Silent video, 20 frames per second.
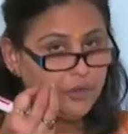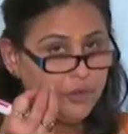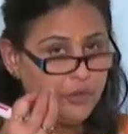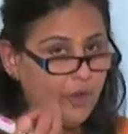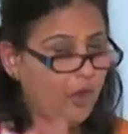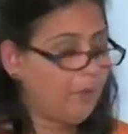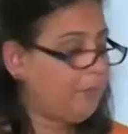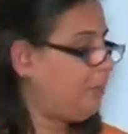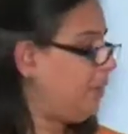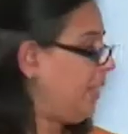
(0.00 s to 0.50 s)

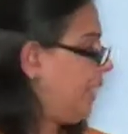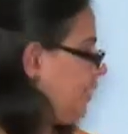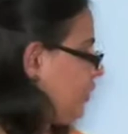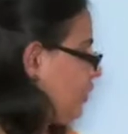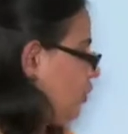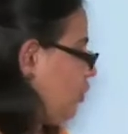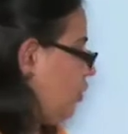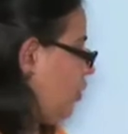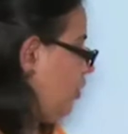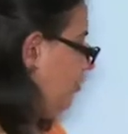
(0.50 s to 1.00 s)

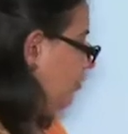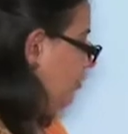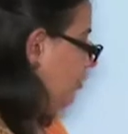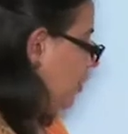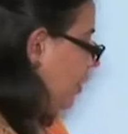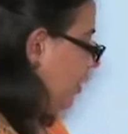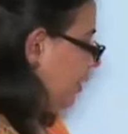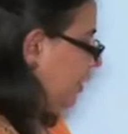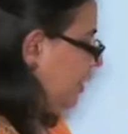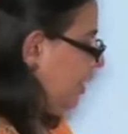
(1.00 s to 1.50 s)
droplets of
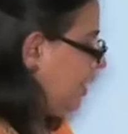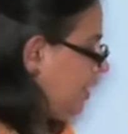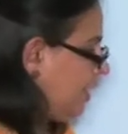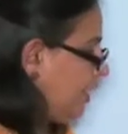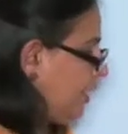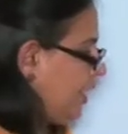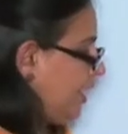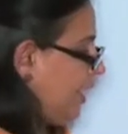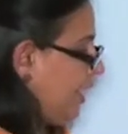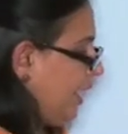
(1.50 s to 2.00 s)
water,
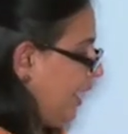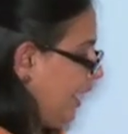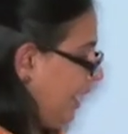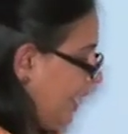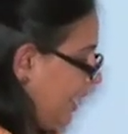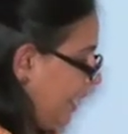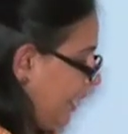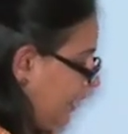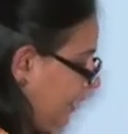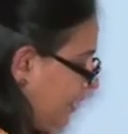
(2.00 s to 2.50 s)

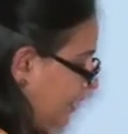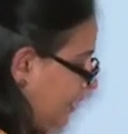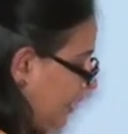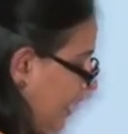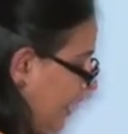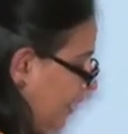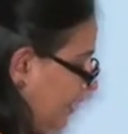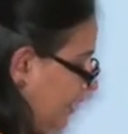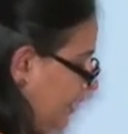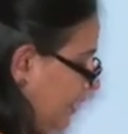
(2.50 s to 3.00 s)
and
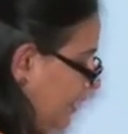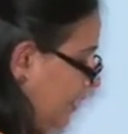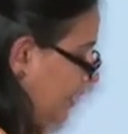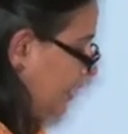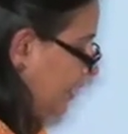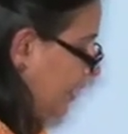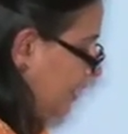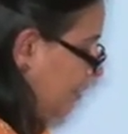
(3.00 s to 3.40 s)
thus